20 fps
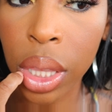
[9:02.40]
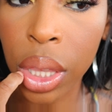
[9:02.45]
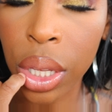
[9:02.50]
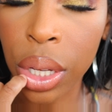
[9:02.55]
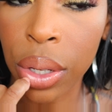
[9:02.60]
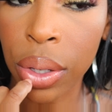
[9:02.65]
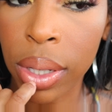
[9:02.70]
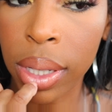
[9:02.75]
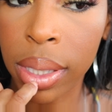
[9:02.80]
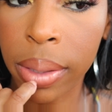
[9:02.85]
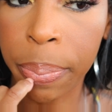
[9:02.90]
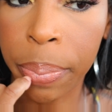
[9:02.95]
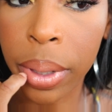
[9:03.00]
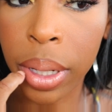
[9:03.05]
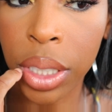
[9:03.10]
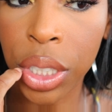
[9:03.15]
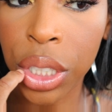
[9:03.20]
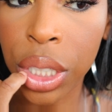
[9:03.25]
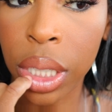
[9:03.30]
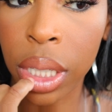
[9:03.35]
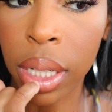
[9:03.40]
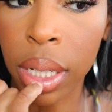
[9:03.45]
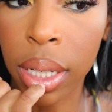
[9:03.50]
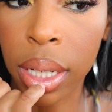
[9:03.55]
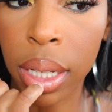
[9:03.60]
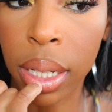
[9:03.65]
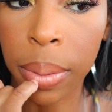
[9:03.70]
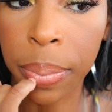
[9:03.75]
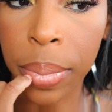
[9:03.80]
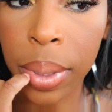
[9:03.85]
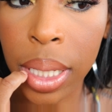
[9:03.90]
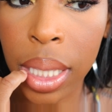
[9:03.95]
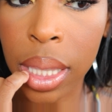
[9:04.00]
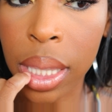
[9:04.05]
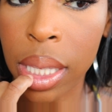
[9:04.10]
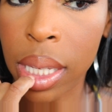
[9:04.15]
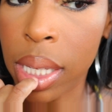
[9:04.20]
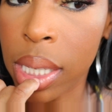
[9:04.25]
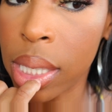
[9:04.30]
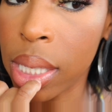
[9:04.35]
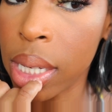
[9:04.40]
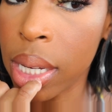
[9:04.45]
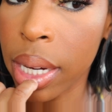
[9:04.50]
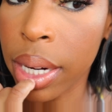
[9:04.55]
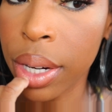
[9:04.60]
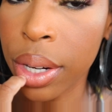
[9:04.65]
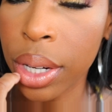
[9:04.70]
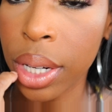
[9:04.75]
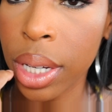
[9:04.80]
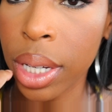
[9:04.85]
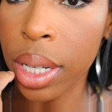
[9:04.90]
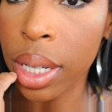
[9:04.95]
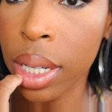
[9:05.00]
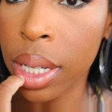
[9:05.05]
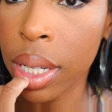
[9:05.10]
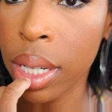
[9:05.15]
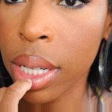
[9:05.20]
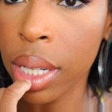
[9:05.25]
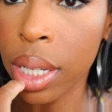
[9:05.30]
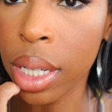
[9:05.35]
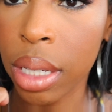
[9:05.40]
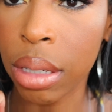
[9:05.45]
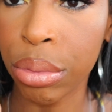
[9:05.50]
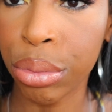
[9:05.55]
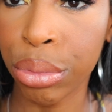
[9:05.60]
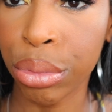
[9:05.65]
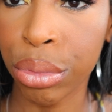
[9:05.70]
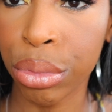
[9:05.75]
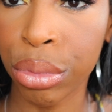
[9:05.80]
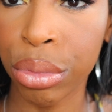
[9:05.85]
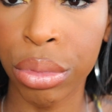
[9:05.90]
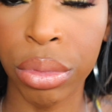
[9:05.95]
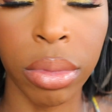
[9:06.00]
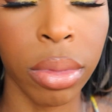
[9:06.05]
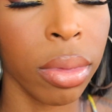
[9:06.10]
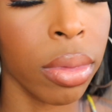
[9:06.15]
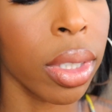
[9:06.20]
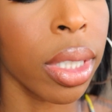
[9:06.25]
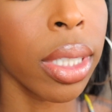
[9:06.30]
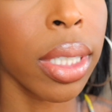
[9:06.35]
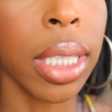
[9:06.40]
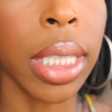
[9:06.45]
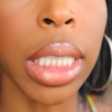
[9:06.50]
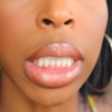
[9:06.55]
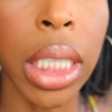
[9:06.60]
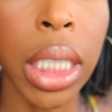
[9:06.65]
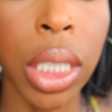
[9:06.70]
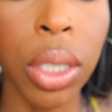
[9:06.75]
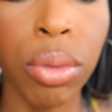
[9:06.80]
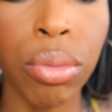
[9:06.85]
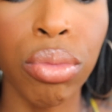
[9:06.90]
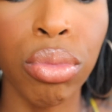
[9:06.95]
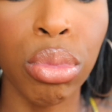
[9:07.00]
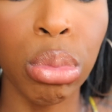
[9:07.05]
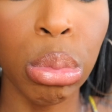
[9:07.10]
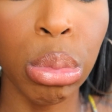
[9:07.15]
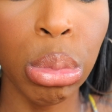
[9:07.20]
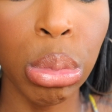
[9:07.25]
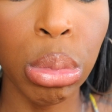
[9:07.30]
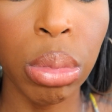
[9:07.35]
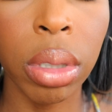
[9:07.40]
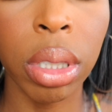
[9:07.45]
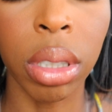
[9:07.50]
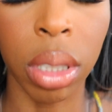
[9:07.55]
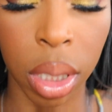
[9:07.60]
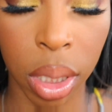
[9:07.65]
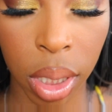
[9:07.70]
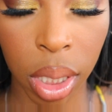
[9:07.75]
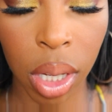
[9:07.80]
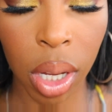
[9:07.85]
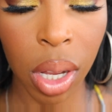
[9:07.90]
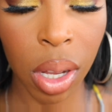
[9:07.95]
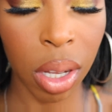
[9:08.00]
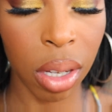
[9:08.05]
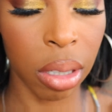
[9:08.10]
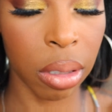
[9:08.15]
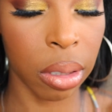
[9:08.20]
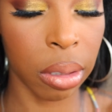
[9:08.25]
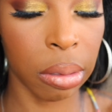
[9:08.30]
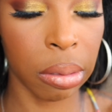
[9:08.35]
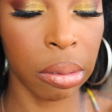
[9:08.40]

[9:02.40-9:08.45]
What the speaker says: though is bunching up in this area. I don't, y'all.